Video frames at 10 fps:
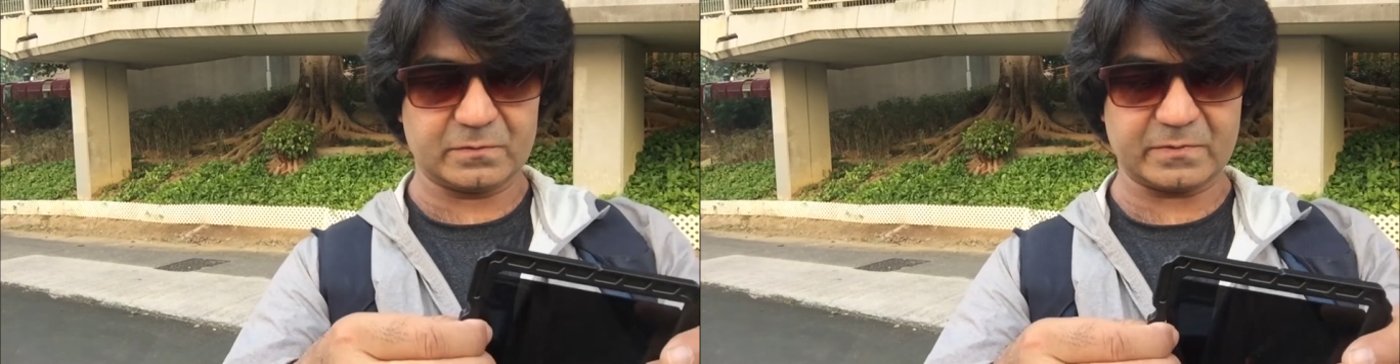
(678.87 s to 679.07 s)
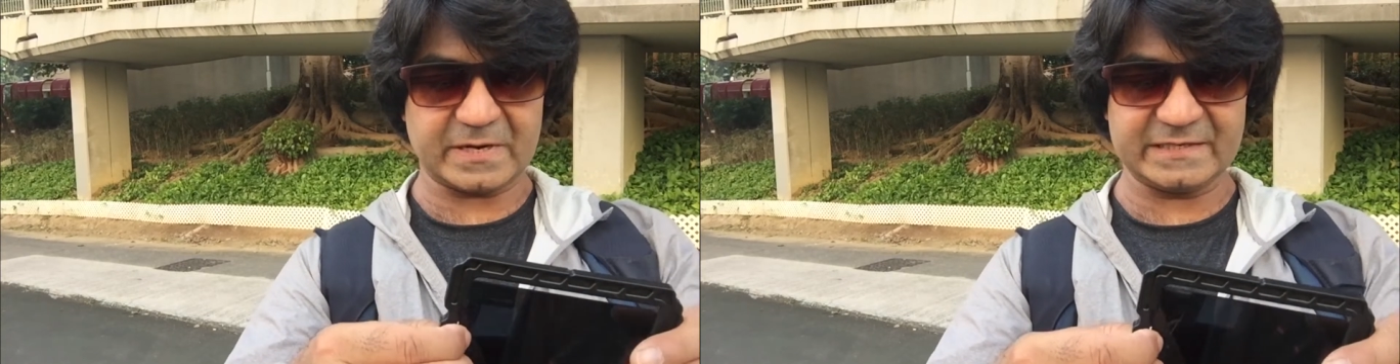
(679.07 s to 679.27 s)

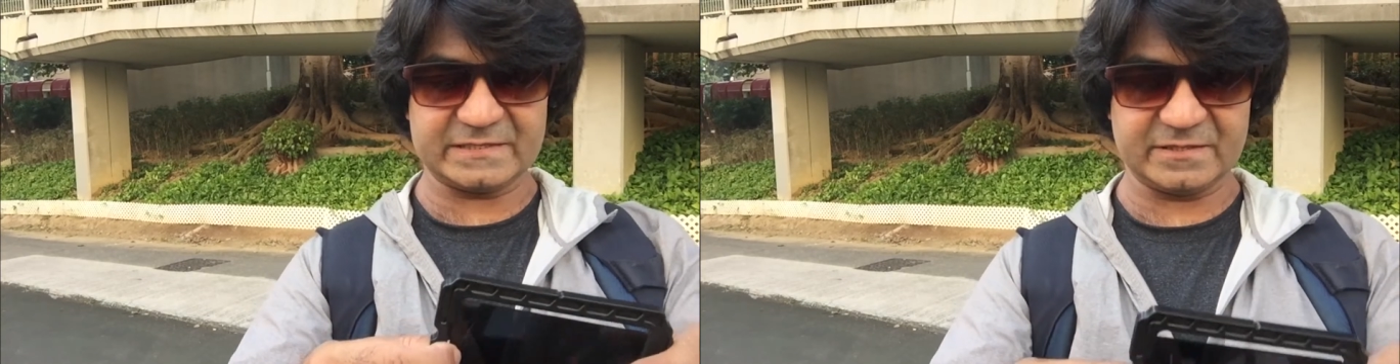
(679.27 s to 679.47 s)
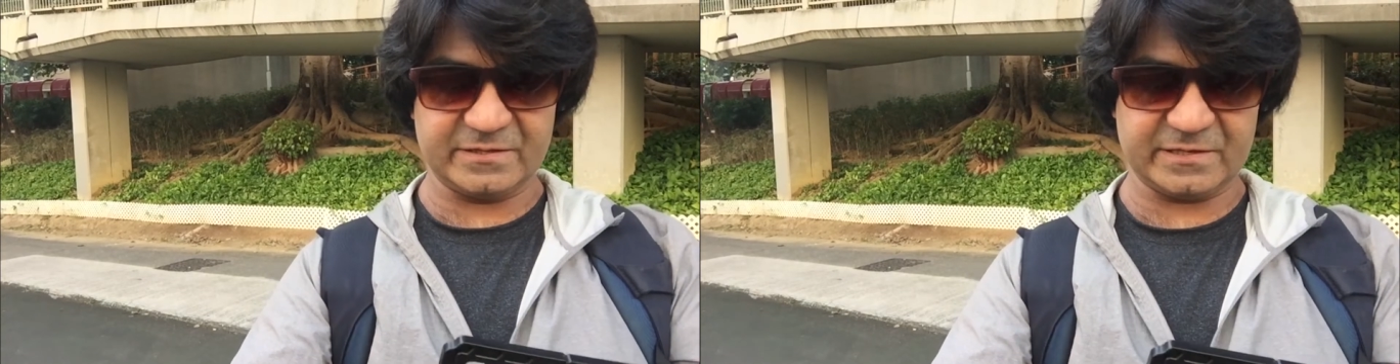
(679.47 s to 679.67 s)
right
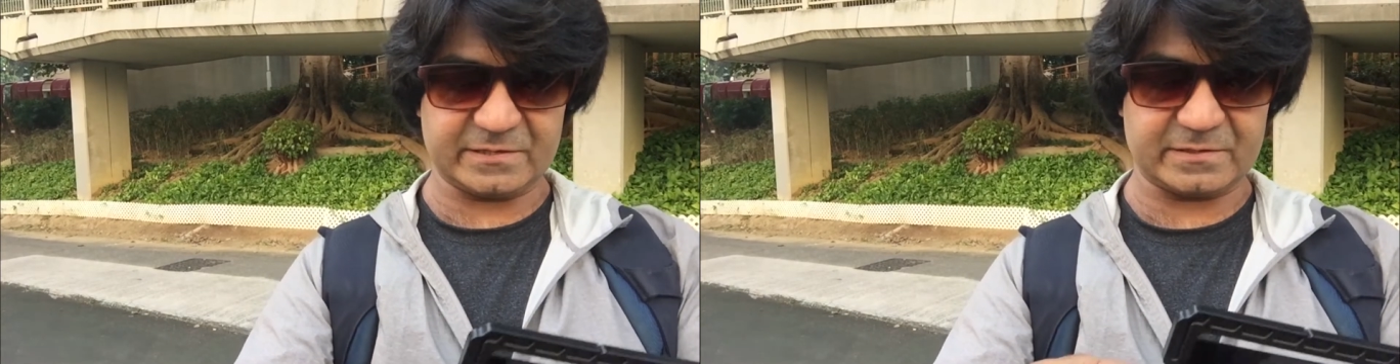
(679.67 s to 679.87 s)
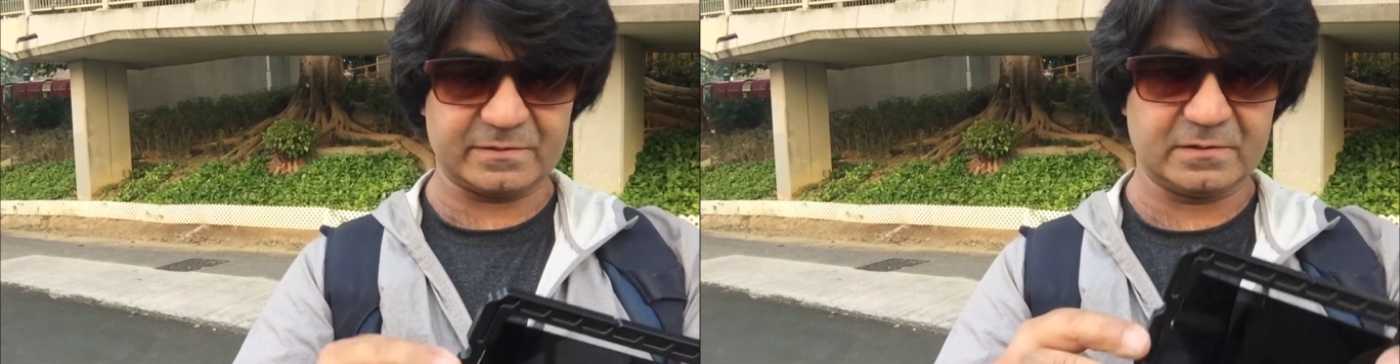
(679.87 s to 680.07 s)

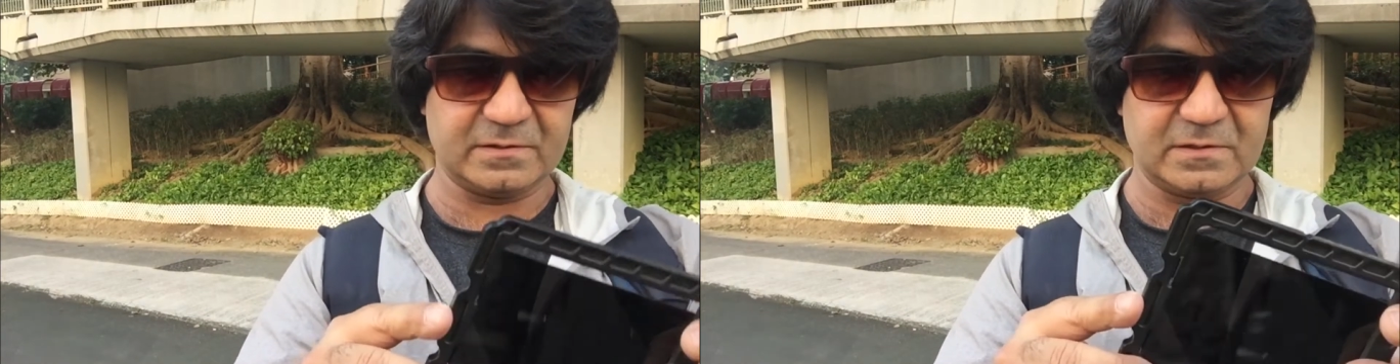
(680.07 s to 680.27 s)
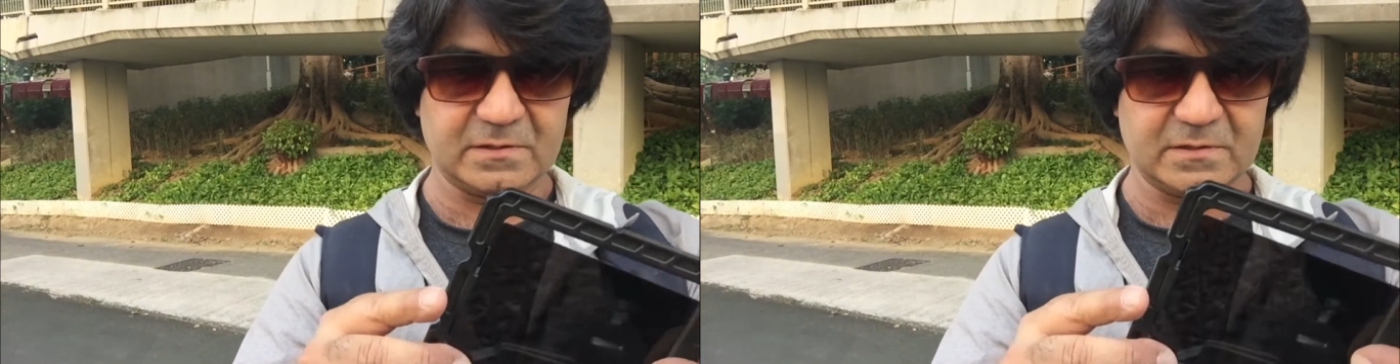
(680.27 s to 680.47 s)
there.
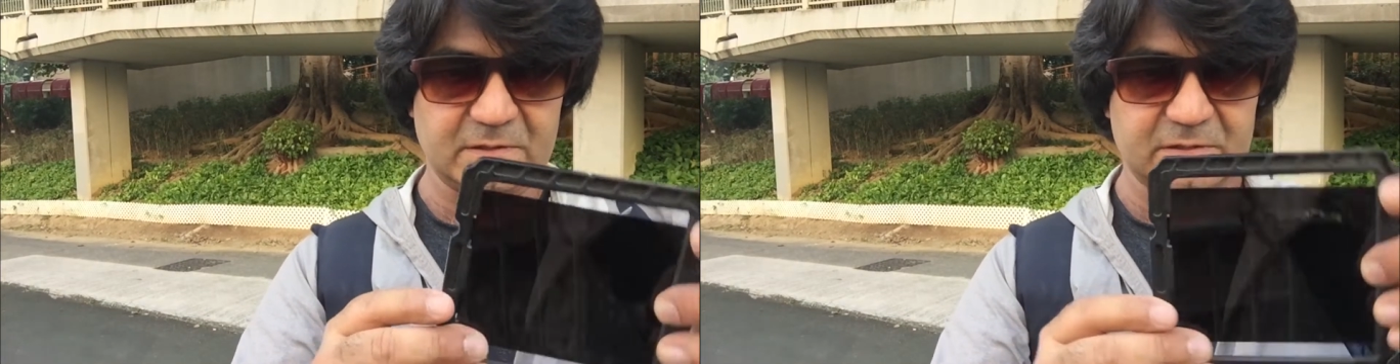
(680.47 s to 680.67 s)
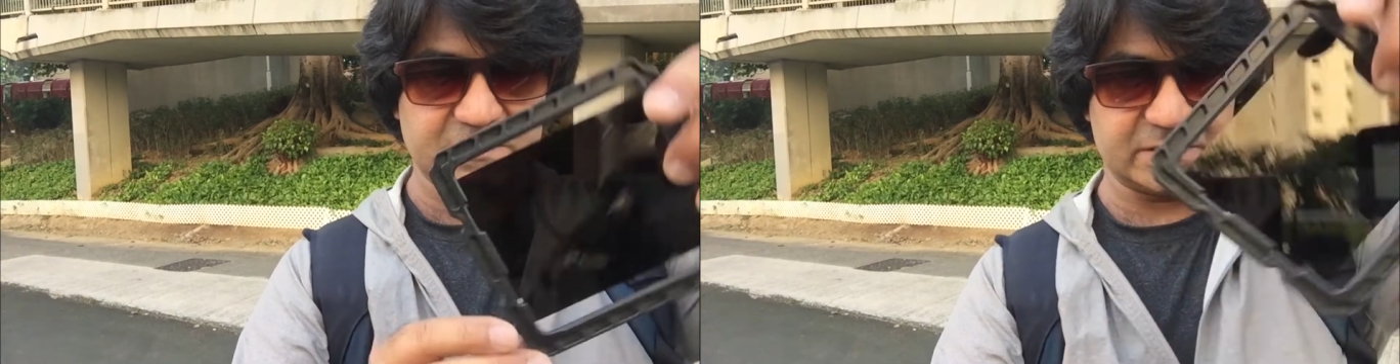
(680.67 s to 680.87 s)

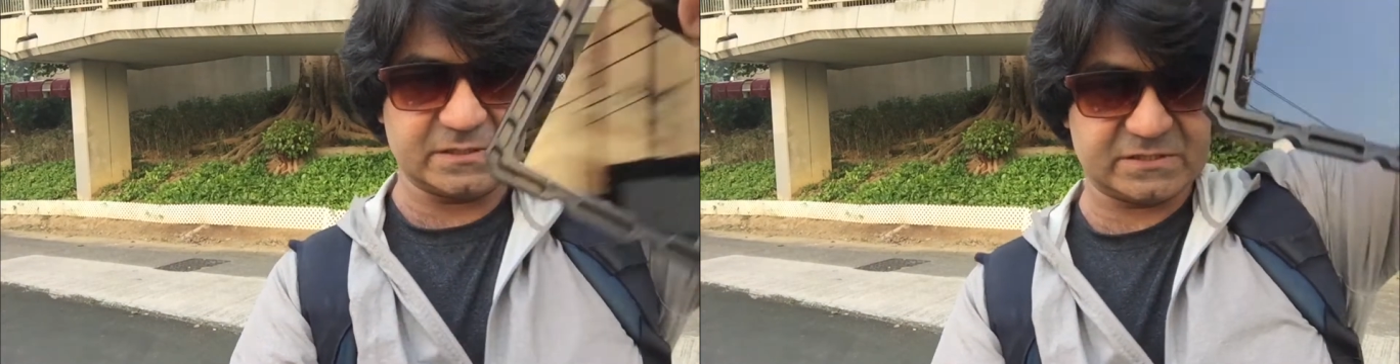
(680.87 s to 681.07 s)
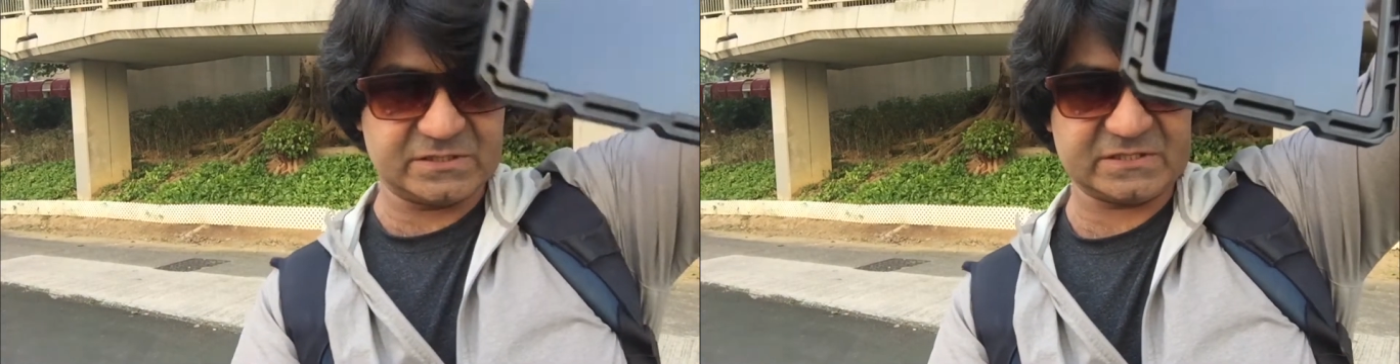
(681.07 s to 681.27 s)
This
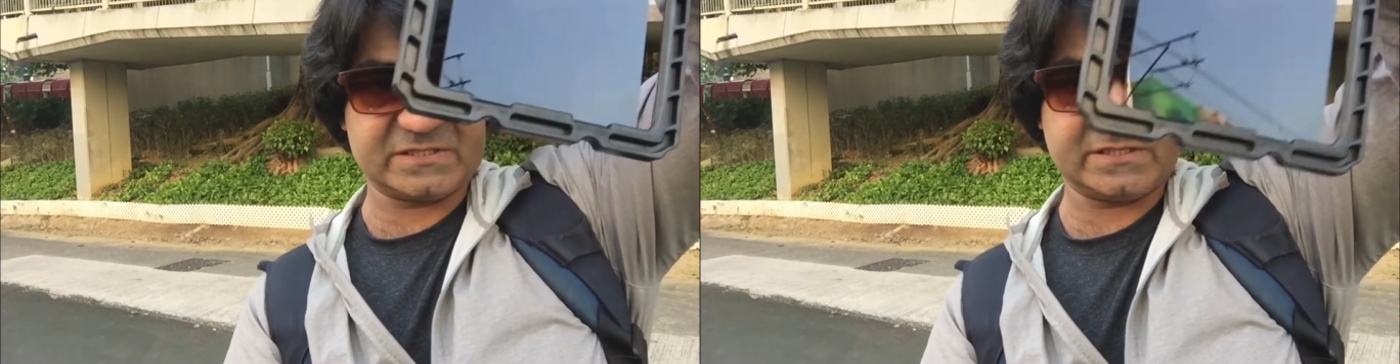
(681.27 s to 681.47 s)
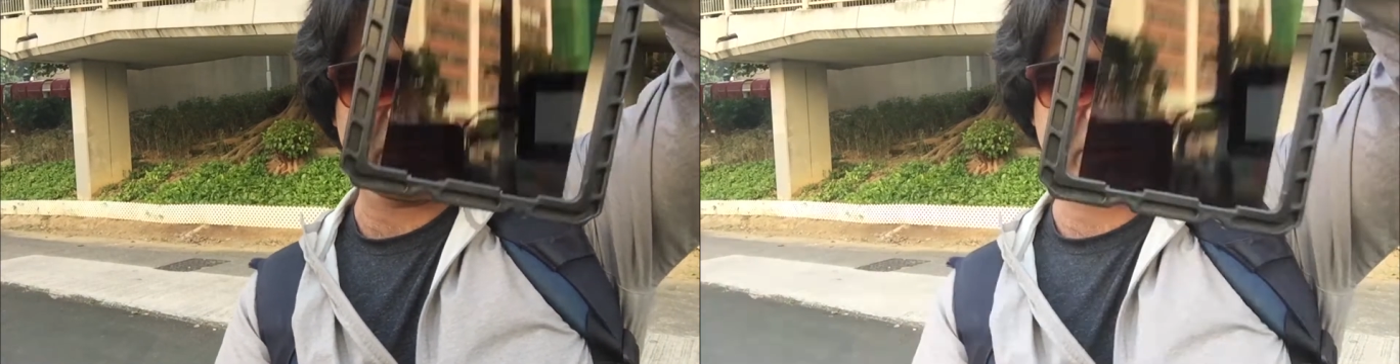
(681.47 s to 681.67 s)
is
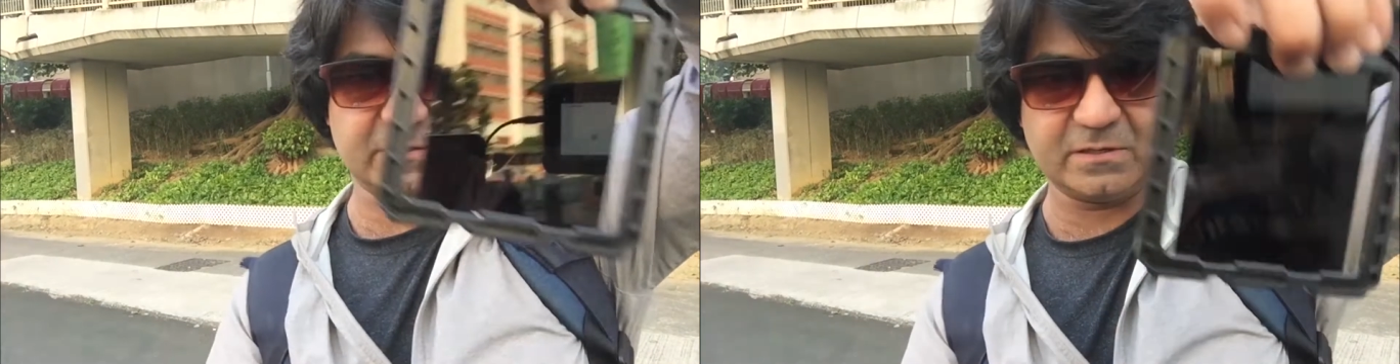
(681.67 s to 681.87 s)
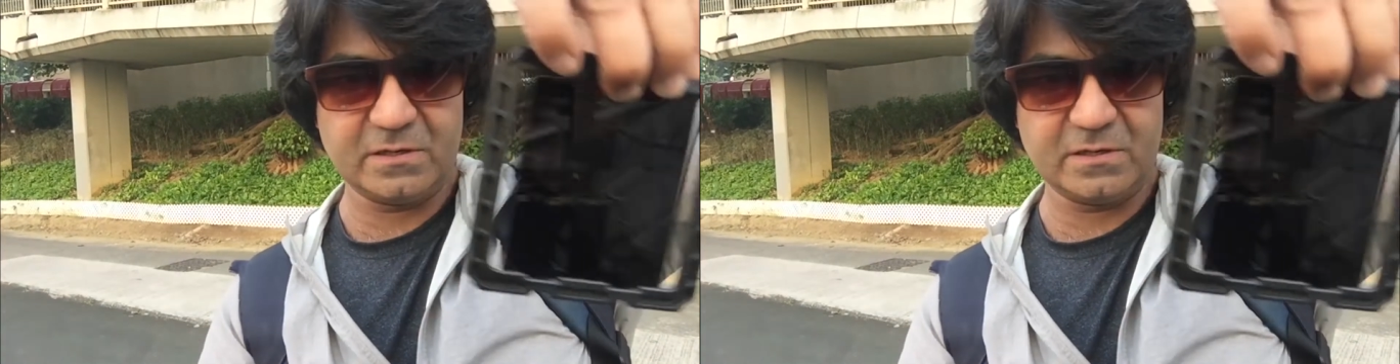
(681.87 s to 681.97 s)
just here.